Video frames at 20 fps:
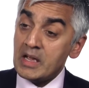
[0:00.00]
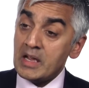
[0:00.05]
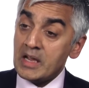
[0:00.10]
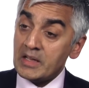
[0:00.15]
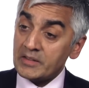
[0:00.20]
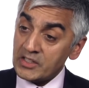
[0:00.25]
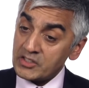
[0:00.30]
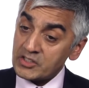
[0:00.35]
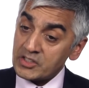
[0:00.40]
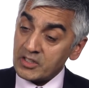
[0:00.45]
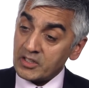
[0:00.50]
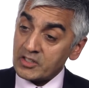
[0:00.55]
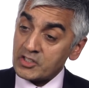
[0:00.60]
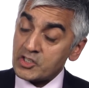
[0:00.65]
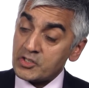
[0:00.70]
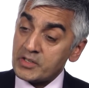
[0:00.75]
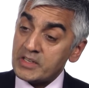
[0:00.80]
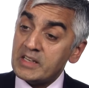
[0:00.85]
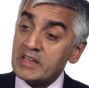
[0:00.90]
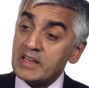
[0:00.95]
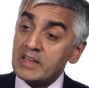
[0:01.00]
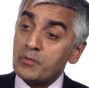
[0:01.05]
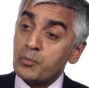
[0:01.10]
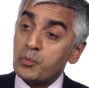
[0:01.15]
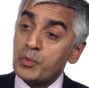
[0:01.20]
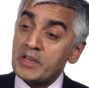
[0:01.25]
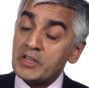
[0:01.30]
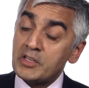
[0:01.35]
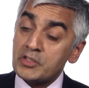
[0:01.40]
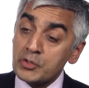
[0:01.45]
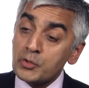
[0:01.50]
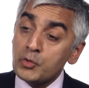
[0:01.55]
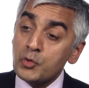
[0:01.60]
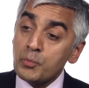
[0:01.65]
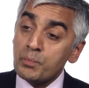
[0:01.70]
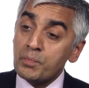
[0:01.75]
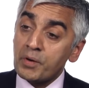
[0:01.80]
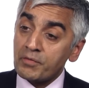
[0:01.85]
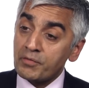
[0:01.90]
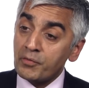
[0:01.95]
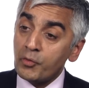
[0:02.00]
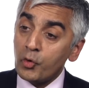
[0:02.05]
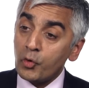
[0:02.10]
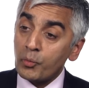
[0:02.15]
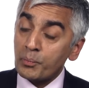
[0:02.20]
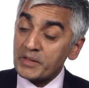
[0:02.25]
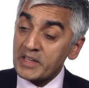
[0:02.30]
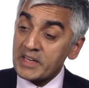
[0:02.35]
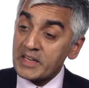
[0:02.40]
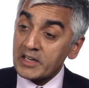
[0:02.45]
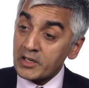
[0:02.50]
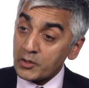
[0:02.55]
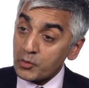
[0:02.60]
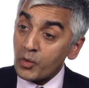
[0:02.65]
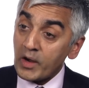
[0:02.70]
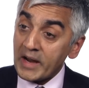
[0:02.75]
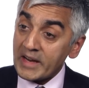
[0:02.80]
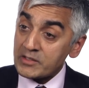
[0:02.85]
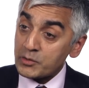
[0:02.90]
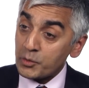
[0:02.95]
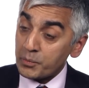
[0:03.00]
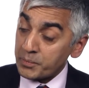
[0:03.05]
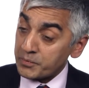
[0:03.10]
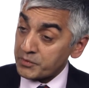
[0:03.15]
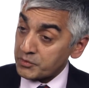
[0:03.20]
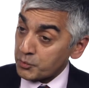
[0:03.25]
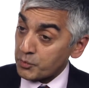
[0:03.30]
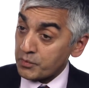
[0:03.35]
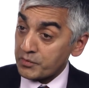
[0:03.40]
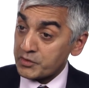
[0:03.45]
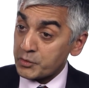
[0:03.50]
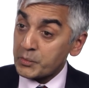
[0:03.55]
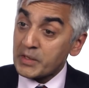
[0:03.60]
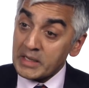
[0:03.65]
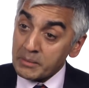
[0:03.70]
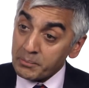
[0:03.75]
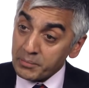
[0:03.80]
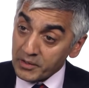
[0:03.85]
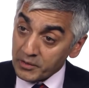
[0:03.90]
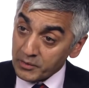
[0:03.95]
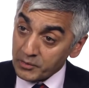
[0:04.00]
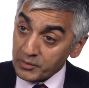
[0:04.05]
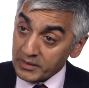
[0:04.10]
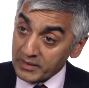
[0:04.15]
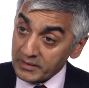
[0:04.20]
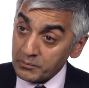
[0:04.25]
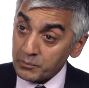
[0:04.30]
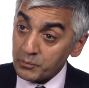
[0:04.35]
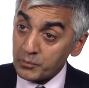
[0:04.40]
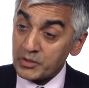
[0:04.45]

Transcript: In this country, if we do perform the CRY type sort of screening program,